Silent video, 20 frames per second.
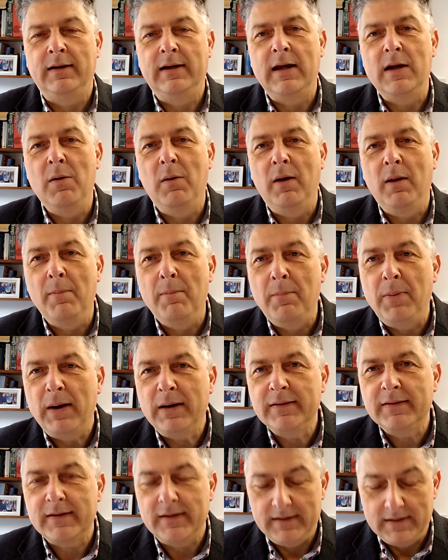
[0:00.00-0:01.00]
He will
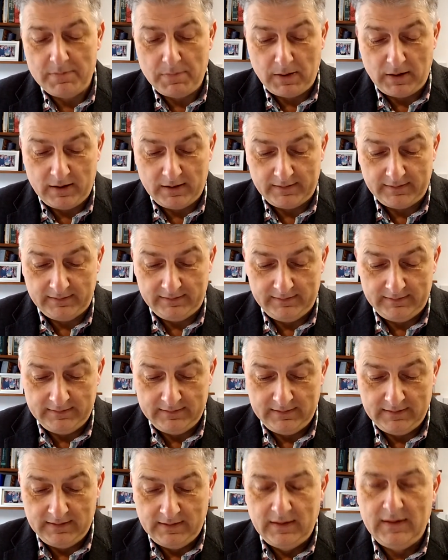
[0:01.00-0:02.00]
abundantly pardon.
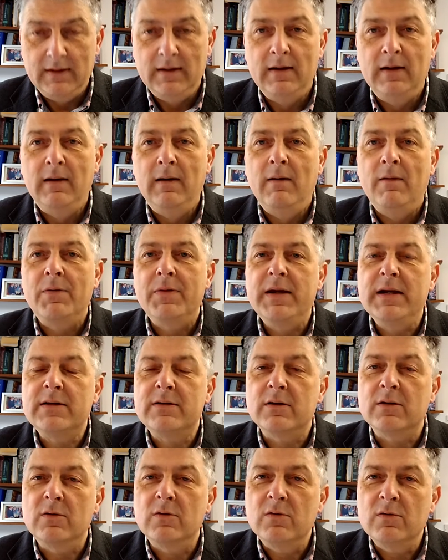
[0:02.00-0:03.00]

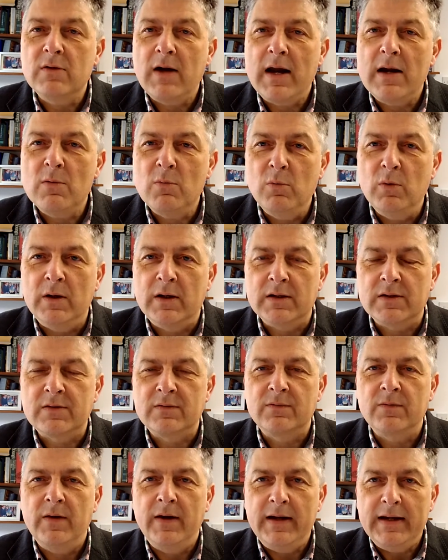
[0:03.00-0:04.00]
These are great
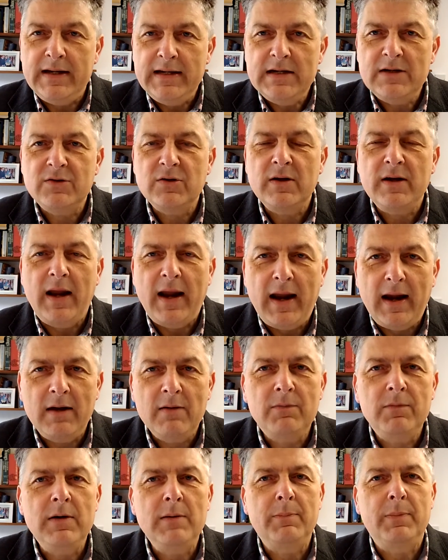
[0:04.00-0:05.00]
words for each and
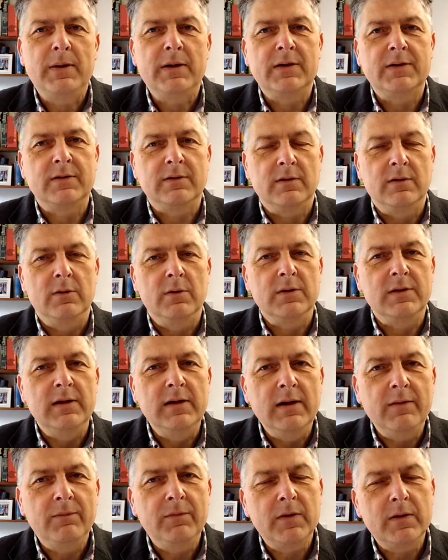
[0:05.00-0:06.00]
every person who has
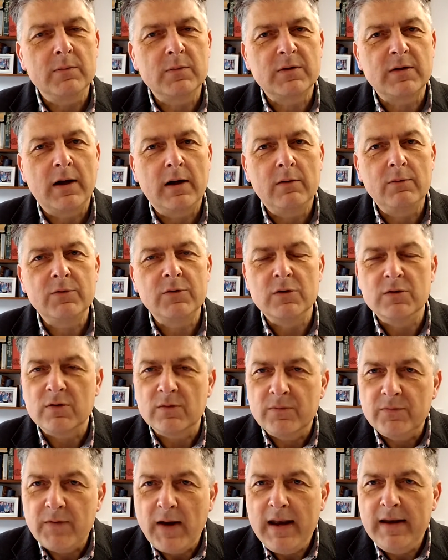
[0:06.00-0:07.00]
lived for themselves, who's
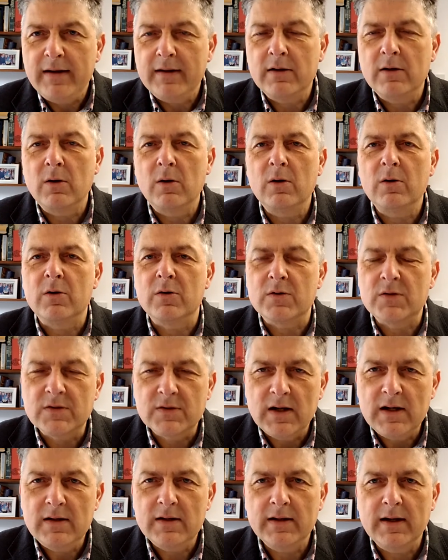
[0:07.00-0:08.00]
offended God, who's
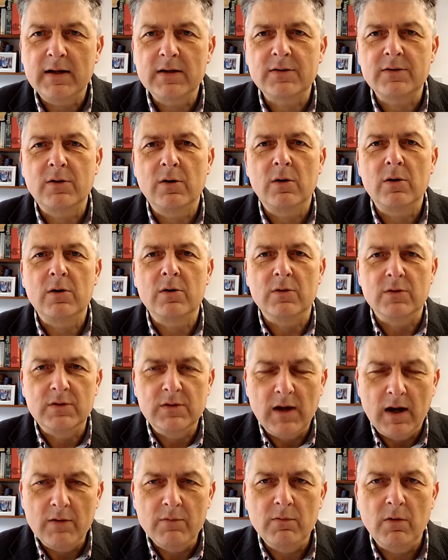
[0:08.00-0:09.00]
sinned against God, who's
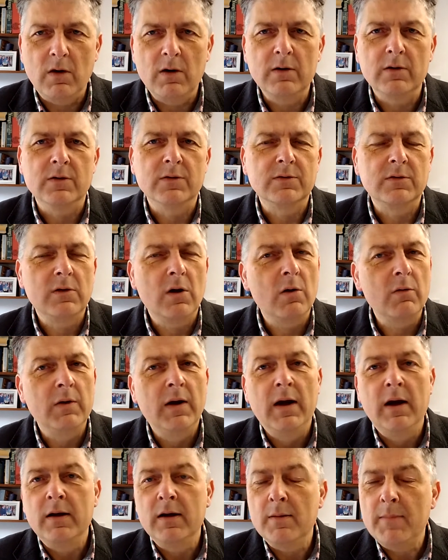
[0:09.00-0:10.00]
done wrong, who's gone,
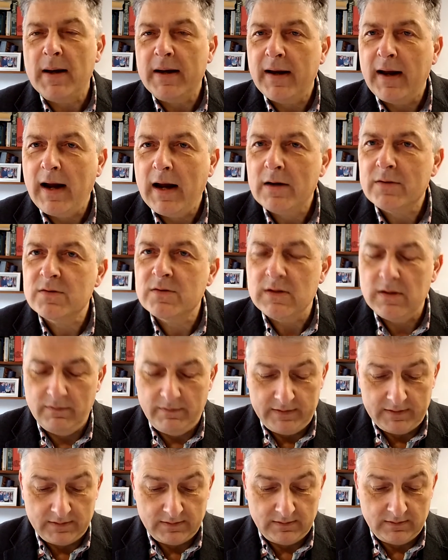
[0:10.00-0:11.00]
no matter how
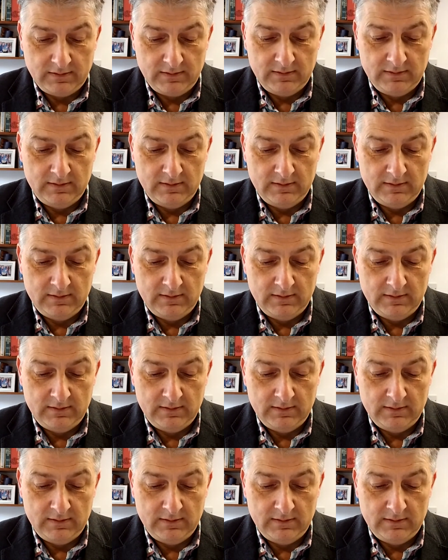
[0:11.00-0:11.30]
serious.